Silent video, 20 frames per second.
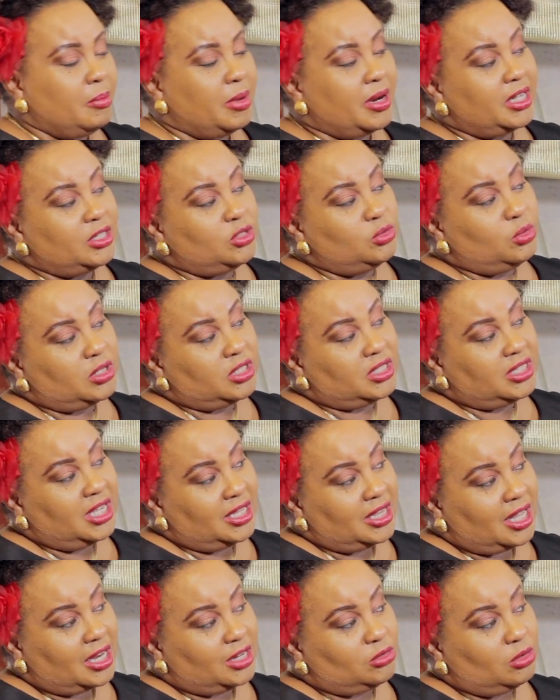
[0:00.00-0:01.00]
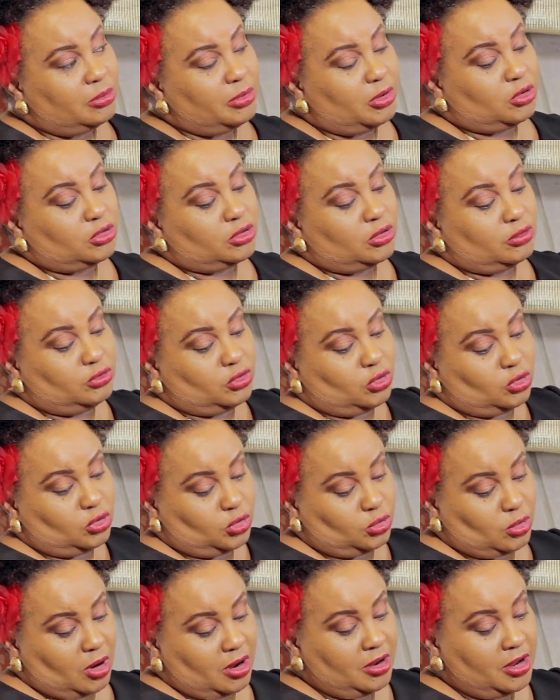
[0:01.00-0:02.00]
But as you were saying that as well, because of
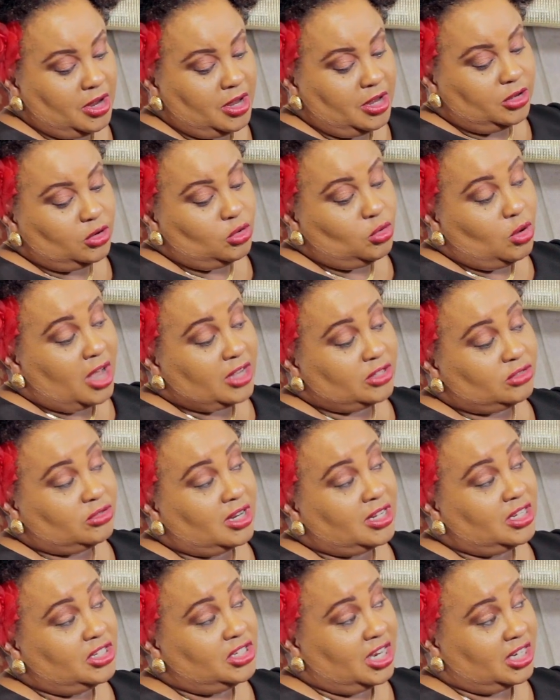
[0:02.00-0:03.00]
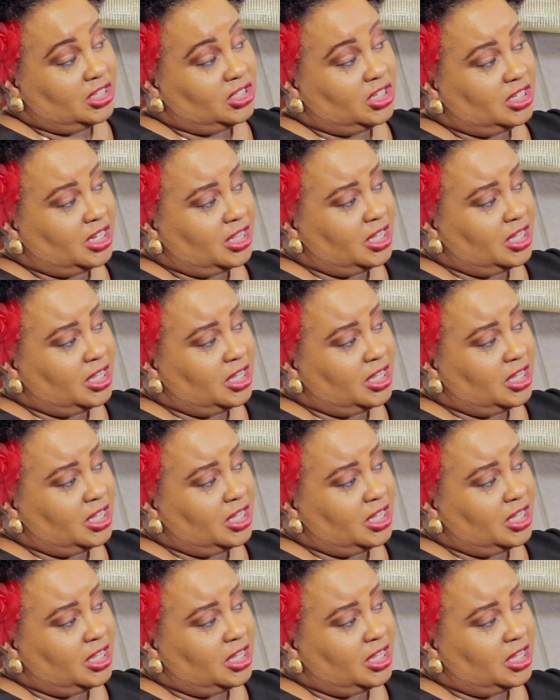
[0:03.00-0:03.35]
Joshua, you know, a strategy had changed.